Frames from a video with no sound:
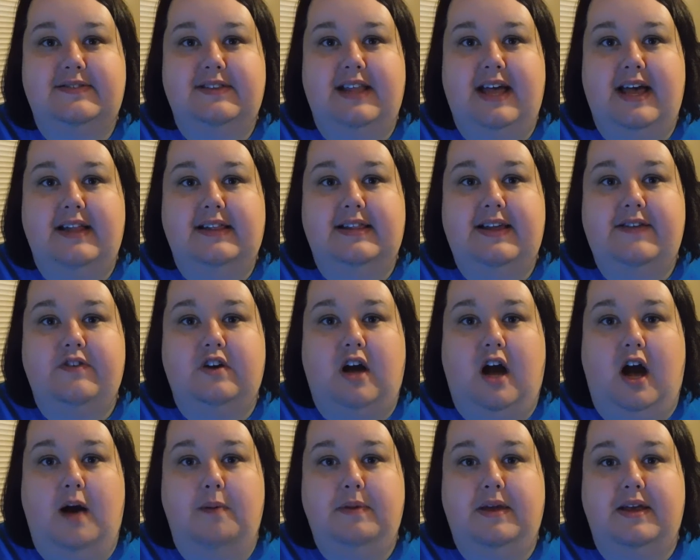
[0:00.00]
leave a
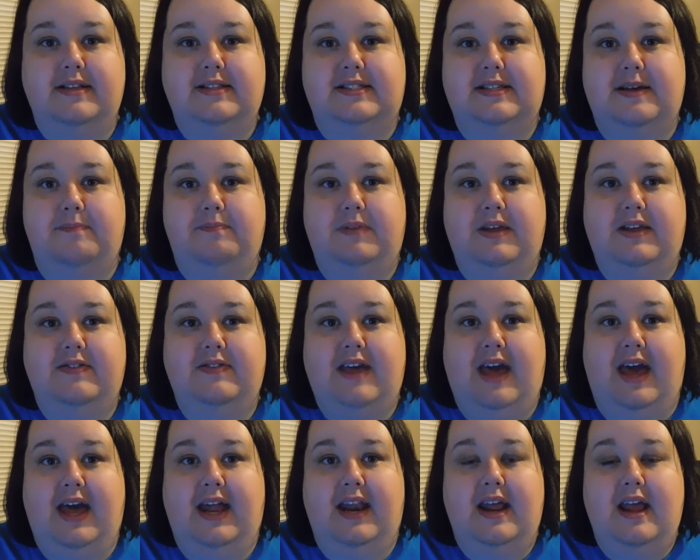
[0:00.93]
comment, something
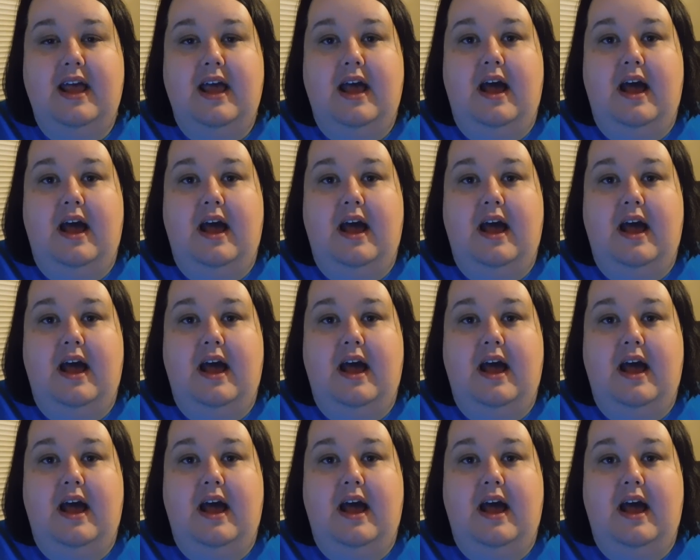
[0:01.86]
that,